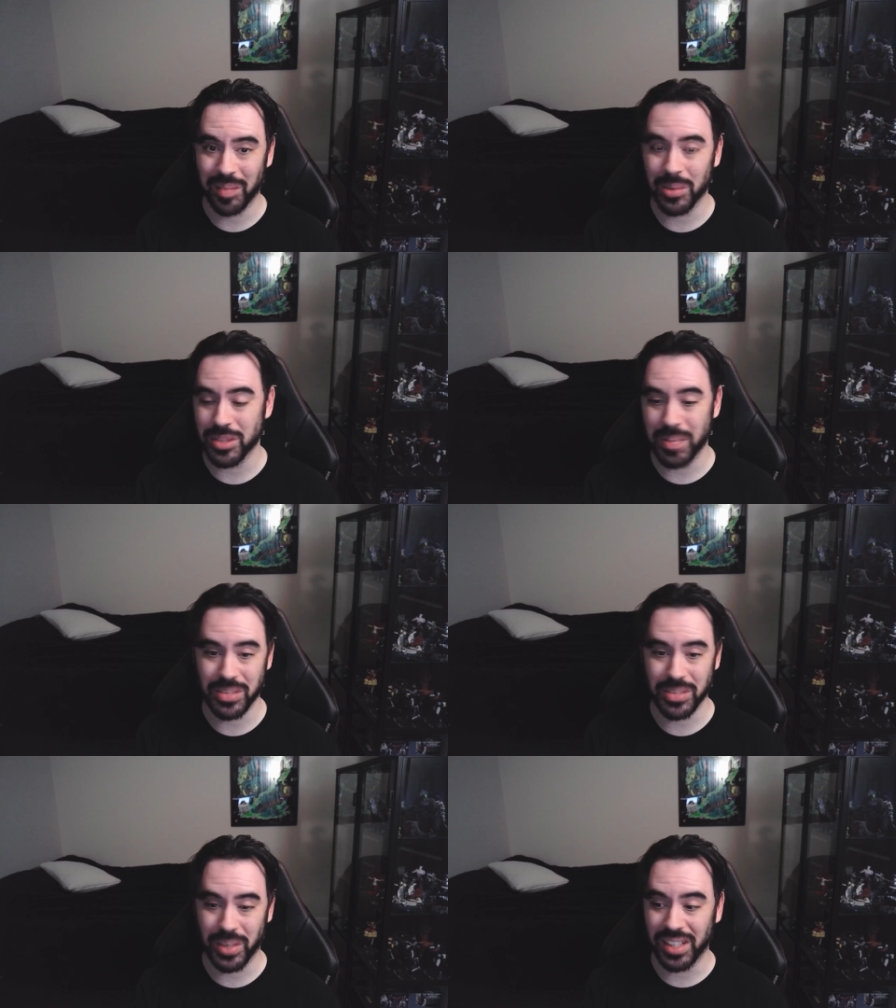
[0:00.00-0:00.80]
It was the best
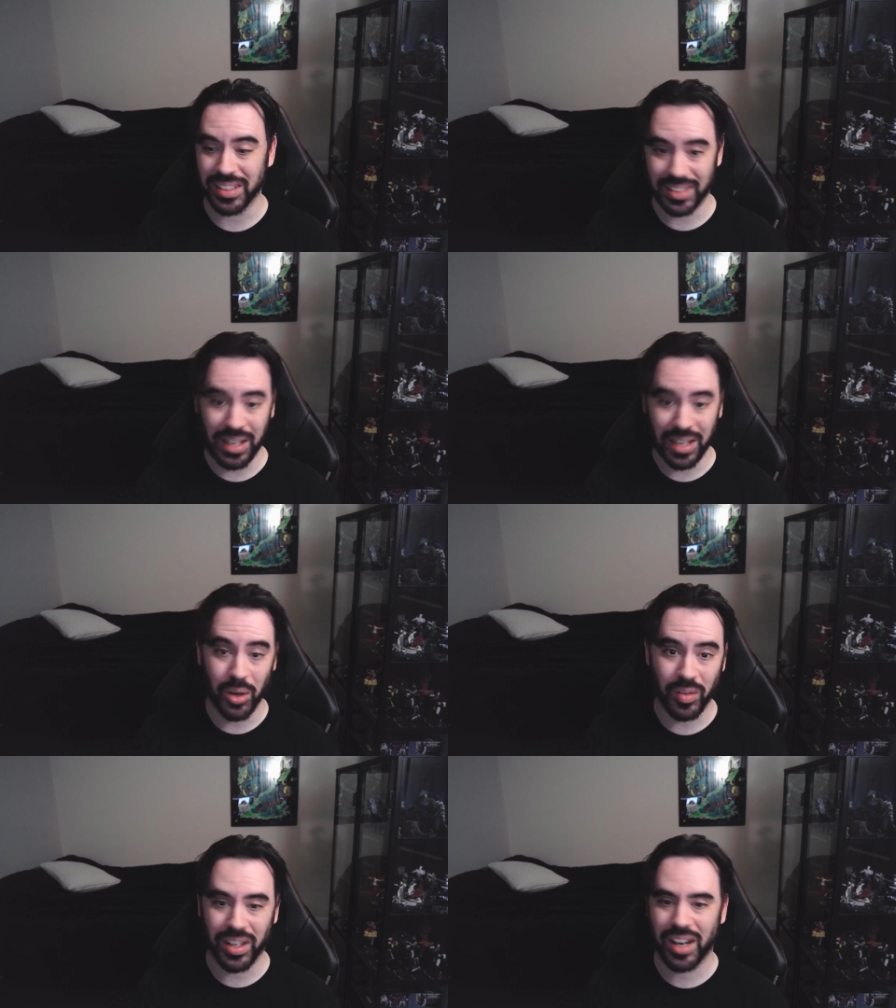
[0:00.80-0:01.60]
way to get
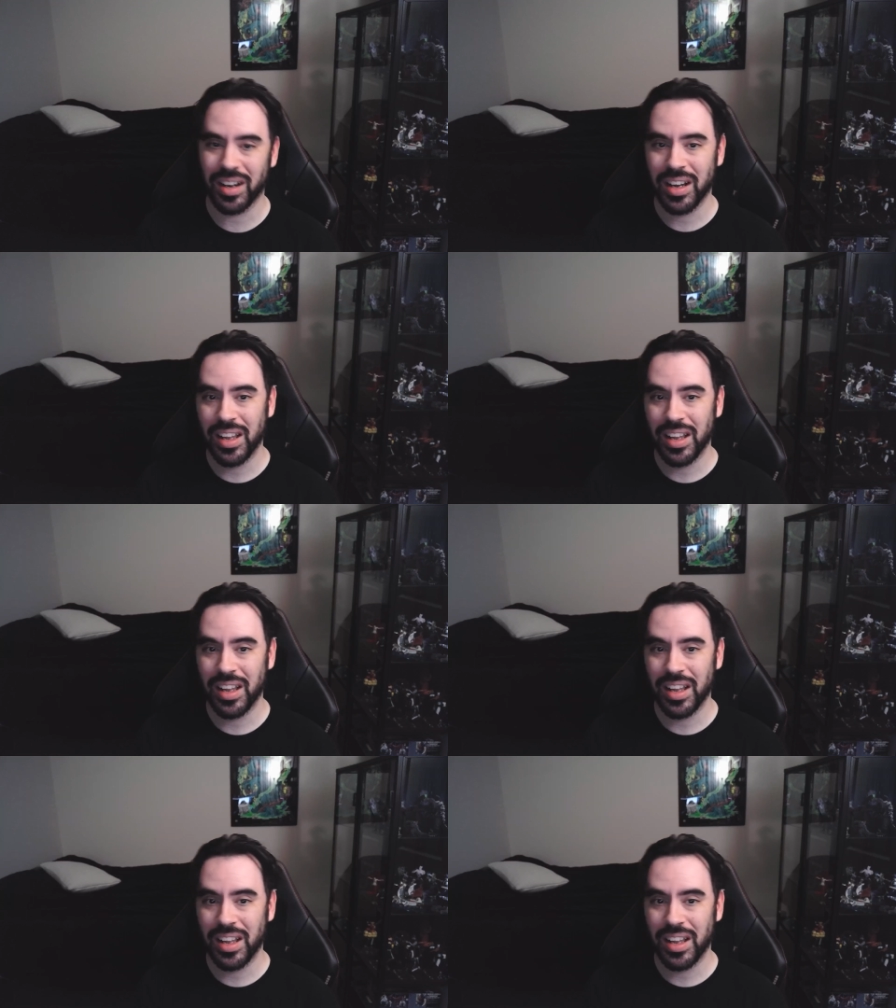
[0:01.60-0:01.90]
over there,